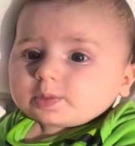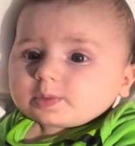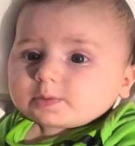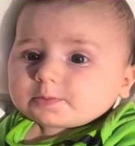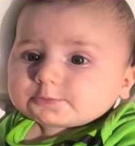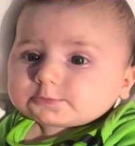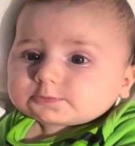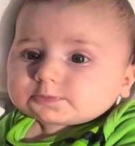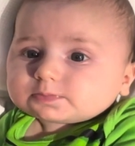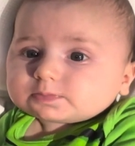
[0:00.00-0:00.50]

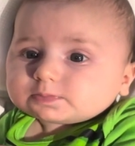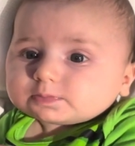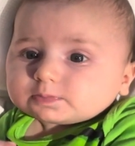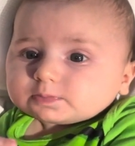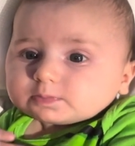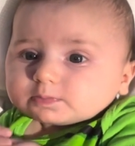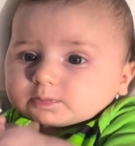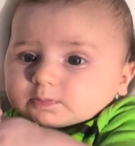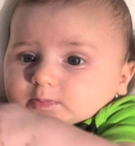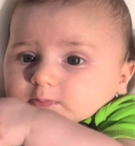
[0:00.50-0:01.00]
So if
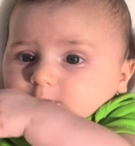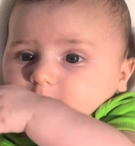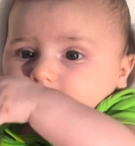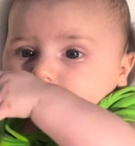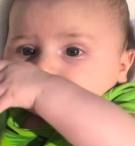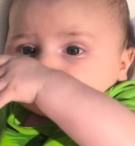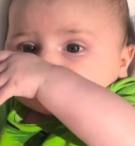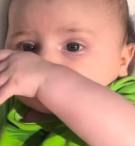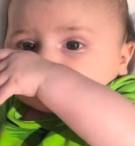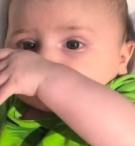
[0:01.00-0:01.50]
you lay your
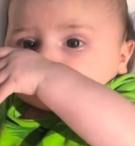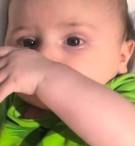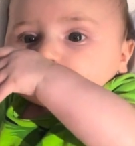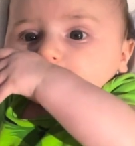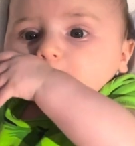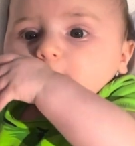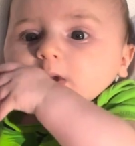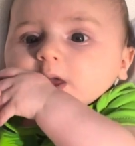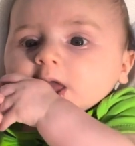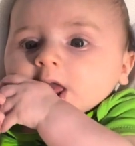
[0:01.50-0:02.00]
baby
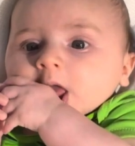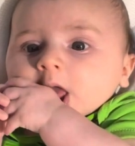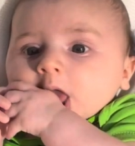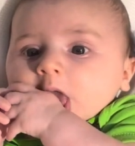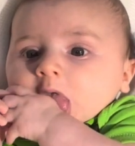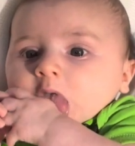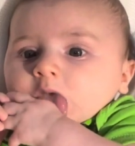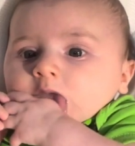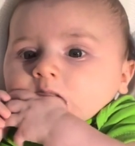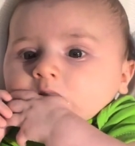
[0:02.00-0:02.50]
flat
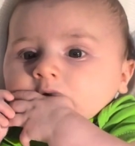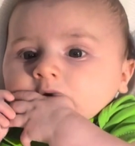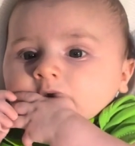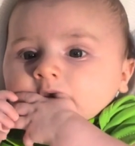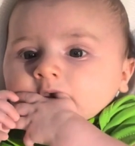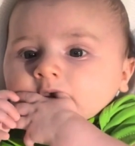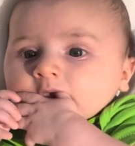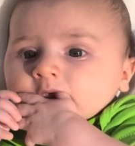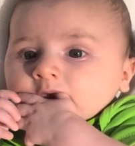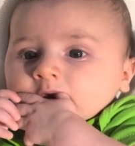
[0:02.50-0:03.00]
on his
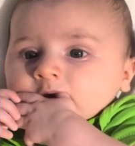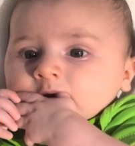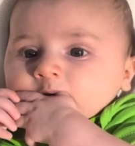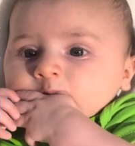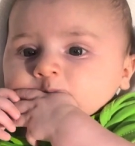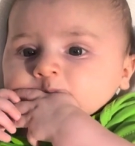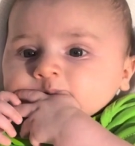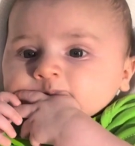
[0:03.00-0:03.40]
back,